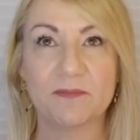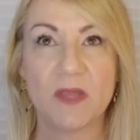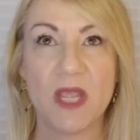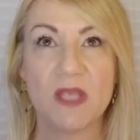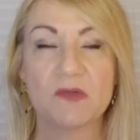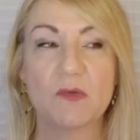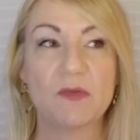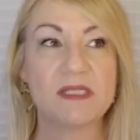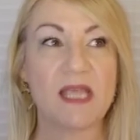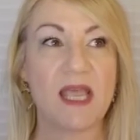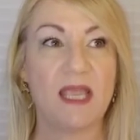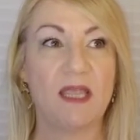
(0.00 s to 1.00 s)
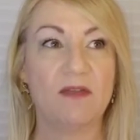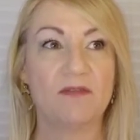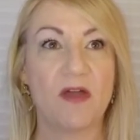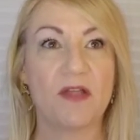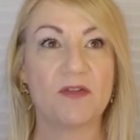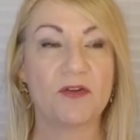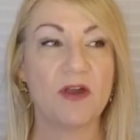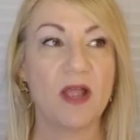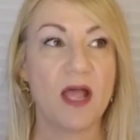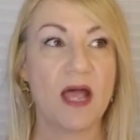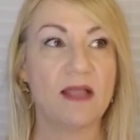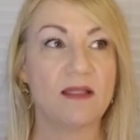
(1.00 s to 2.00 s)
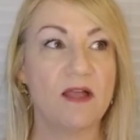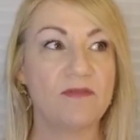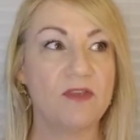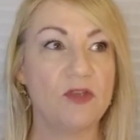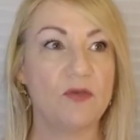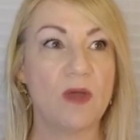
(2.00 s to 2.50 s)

So when we say, Father, I love you.